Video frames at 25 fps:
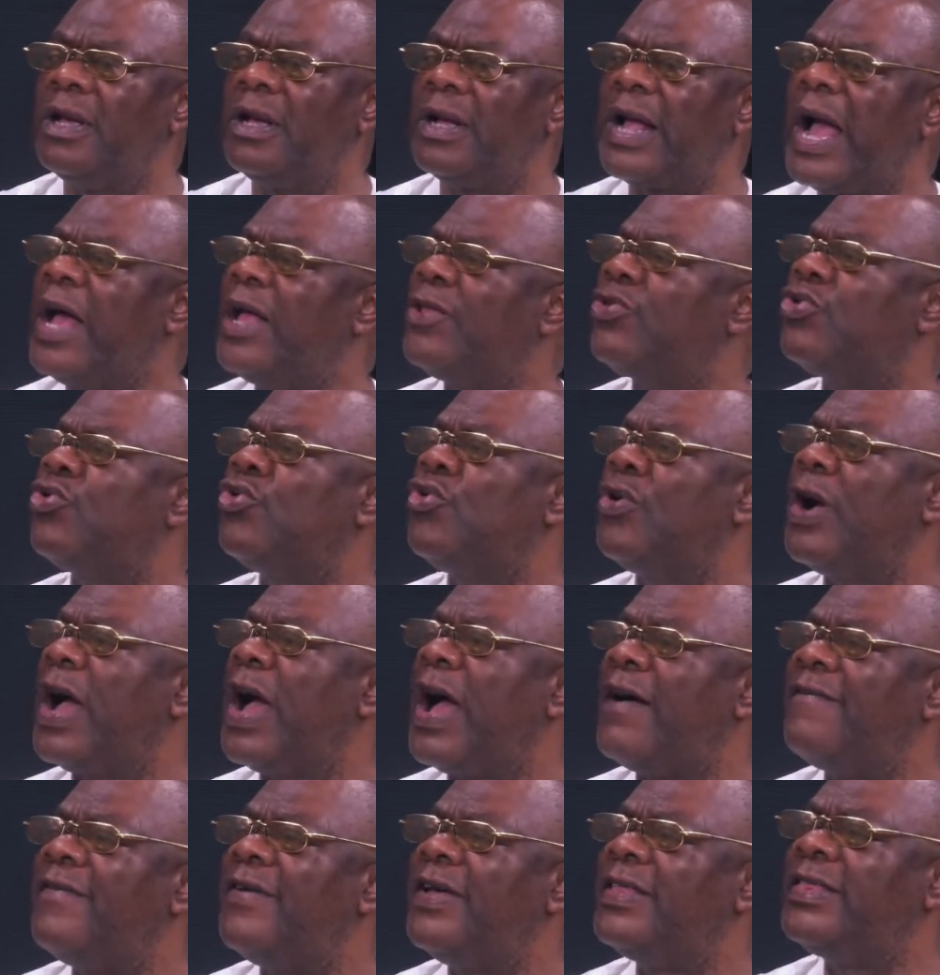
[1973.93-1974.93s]
Can't you
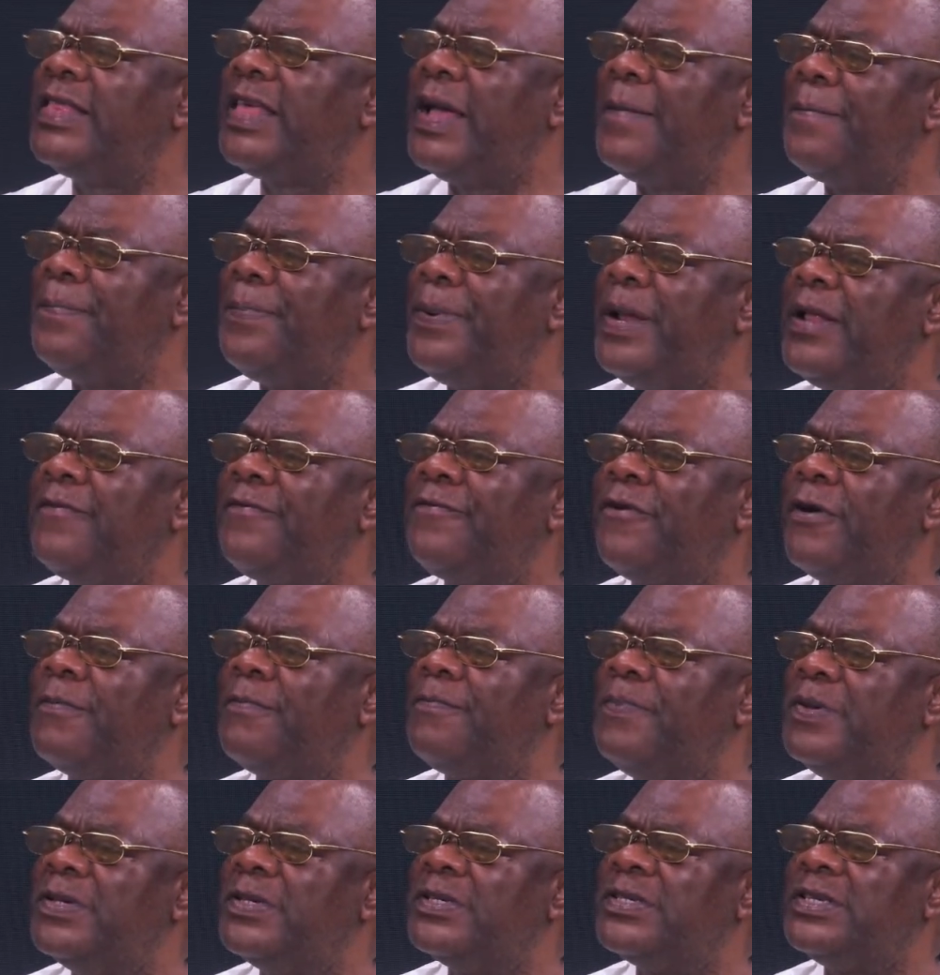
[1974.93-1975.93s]
have a template
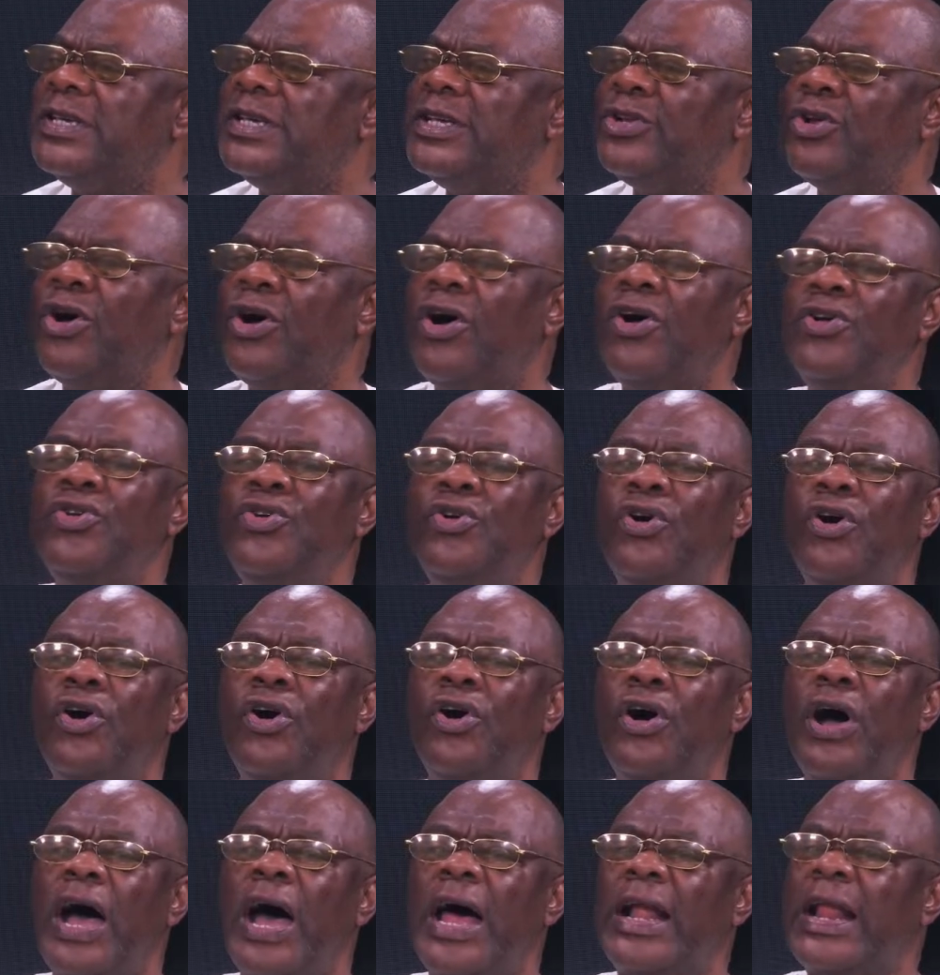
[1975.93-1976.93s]
for peace in all
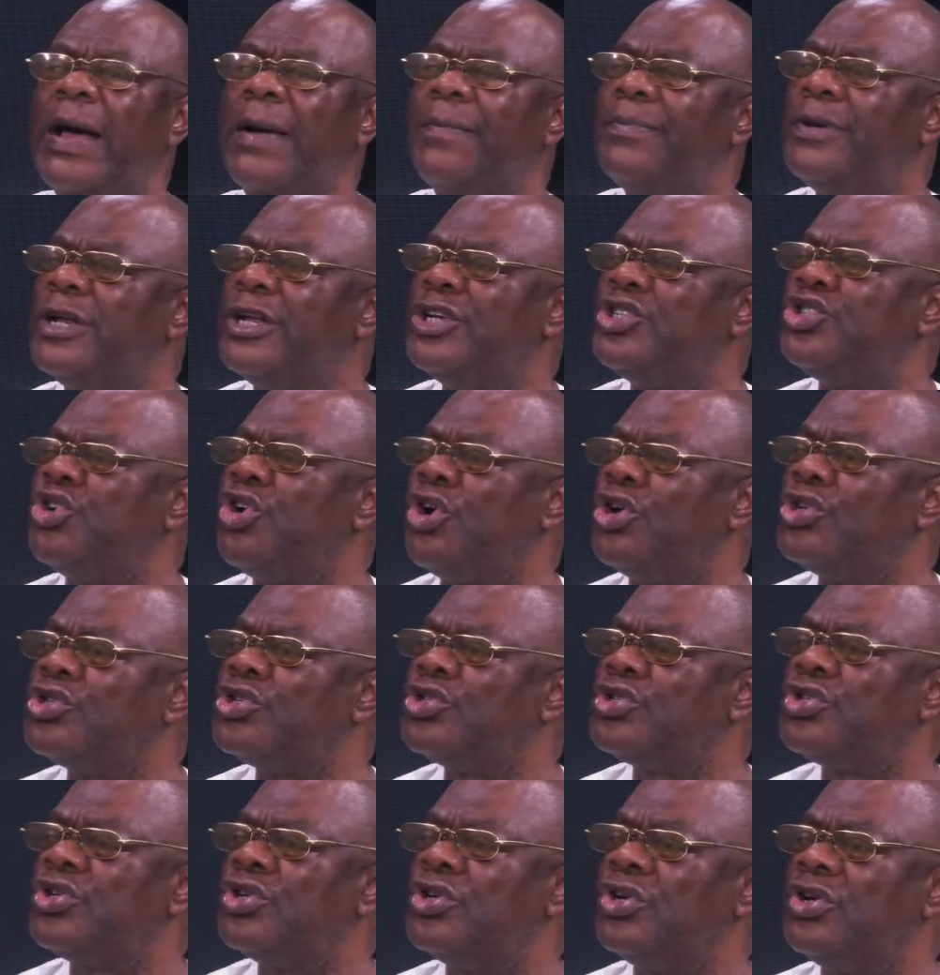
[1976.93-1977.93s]
your Arab
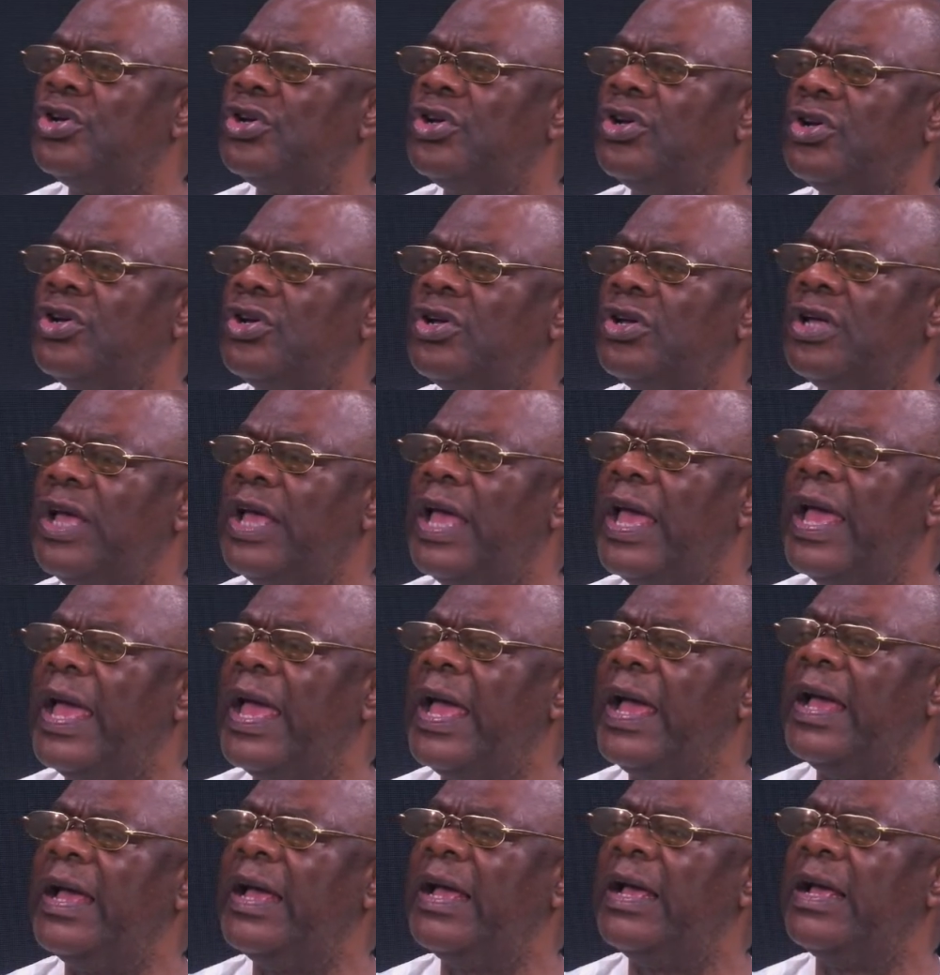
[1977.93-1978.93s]
nations?
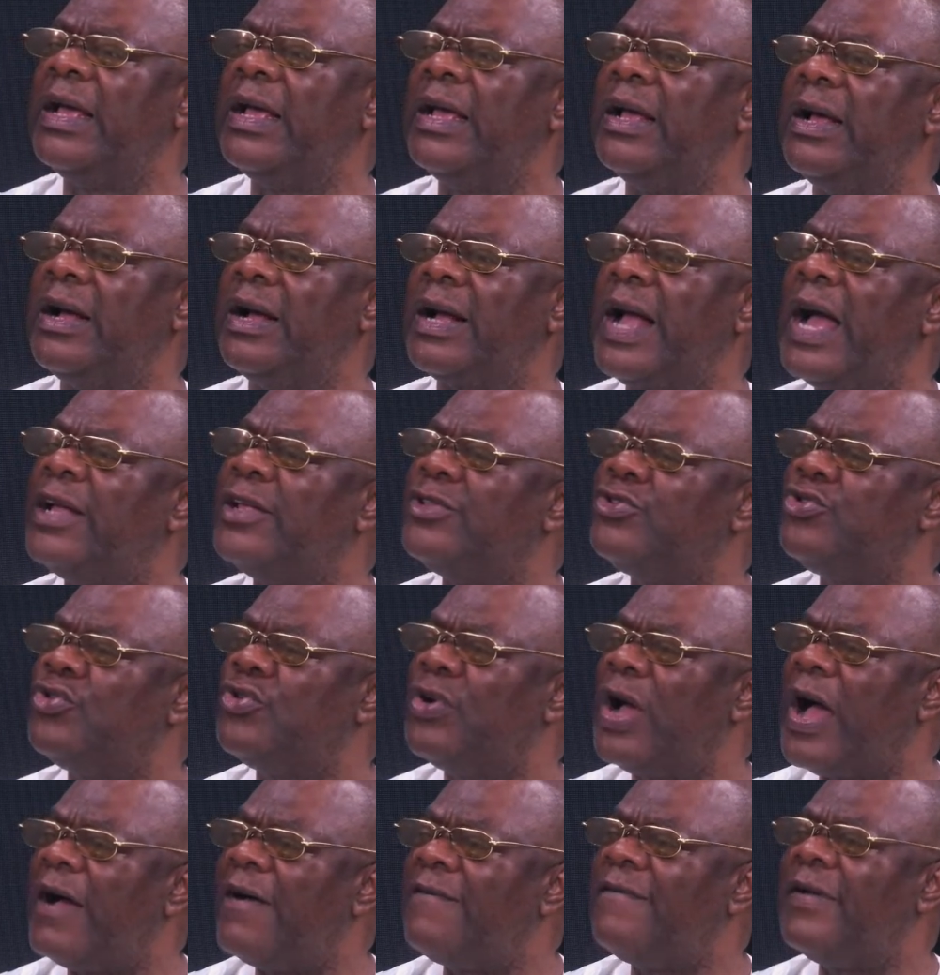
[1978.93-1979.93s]
Can't
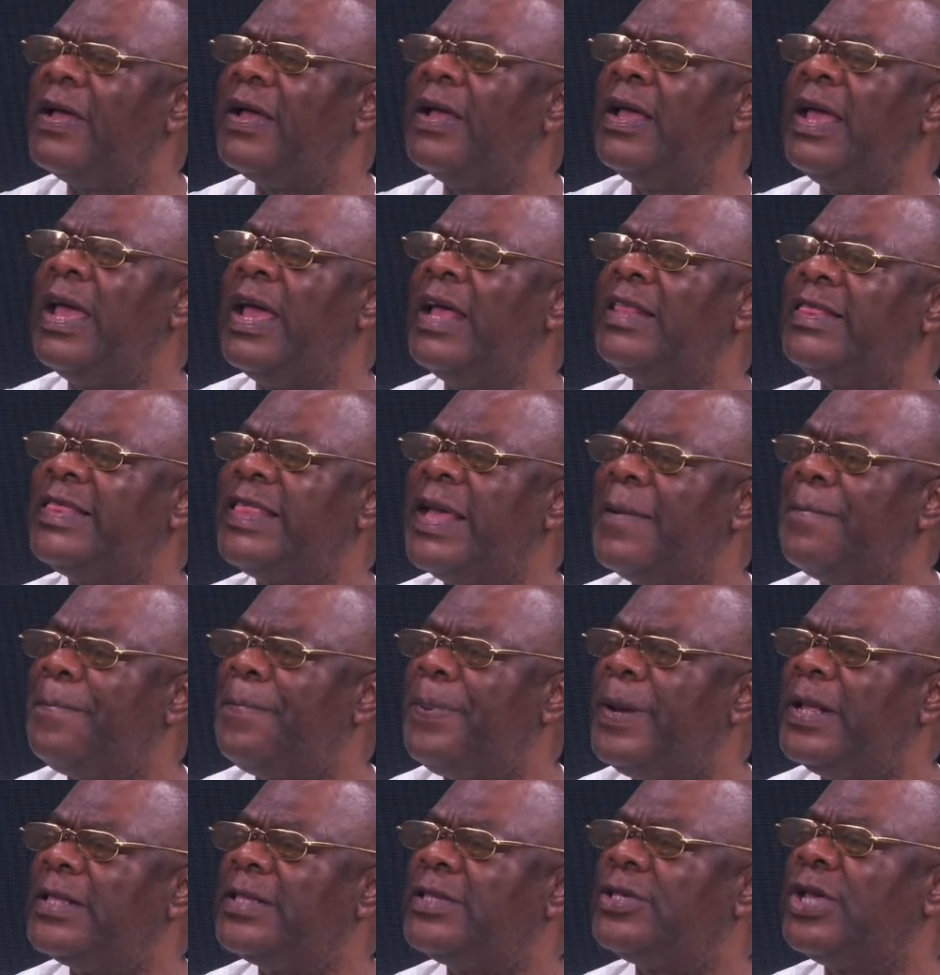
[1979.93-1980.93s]
you have a
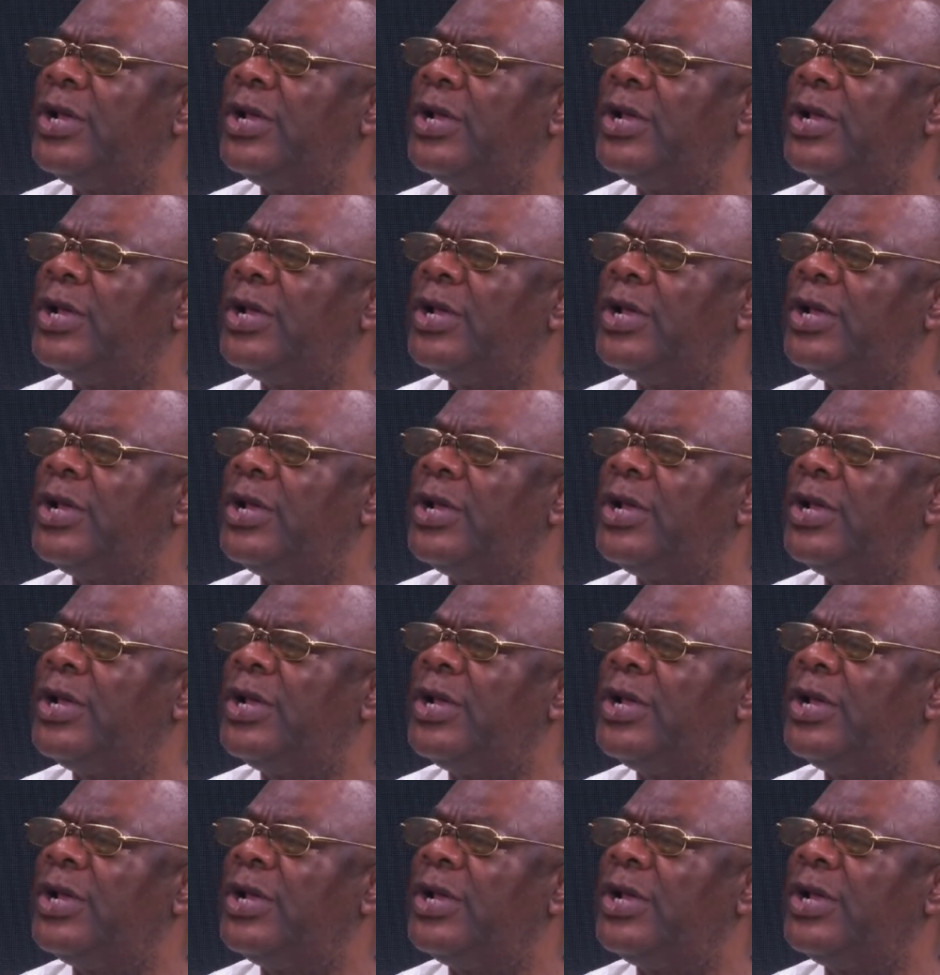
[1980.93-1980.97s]
template?